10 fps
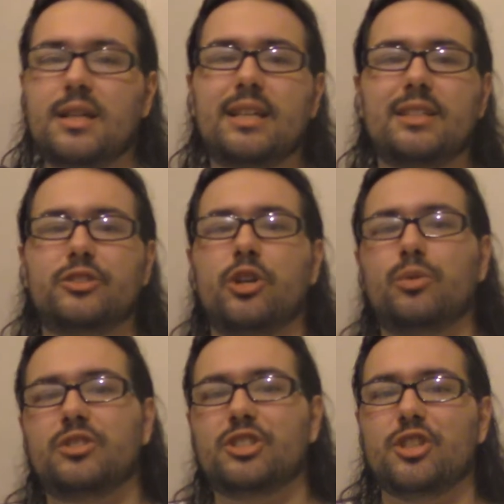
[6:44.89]
his
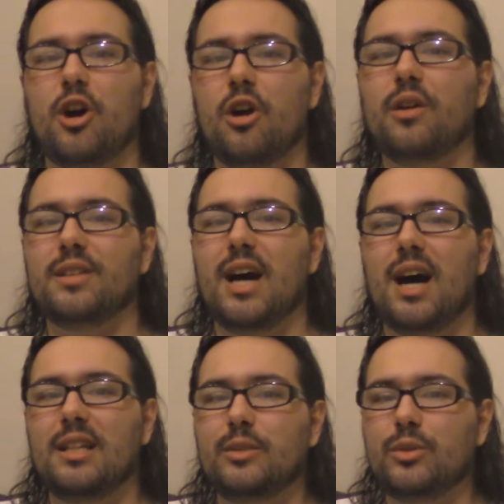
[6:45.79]
own star on the
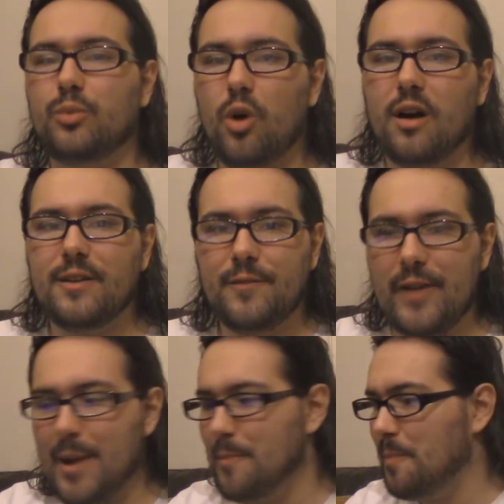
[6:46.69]
Hollywood Walk of
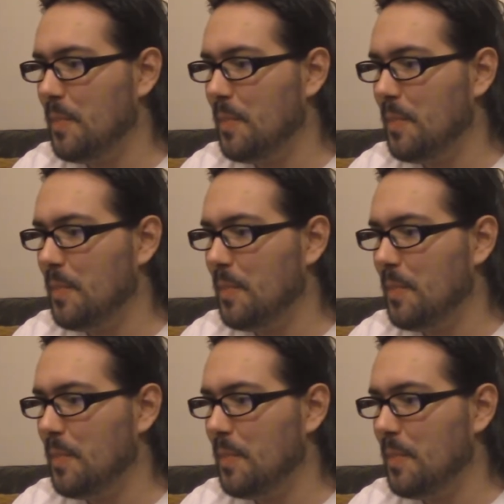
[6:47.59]
Fame.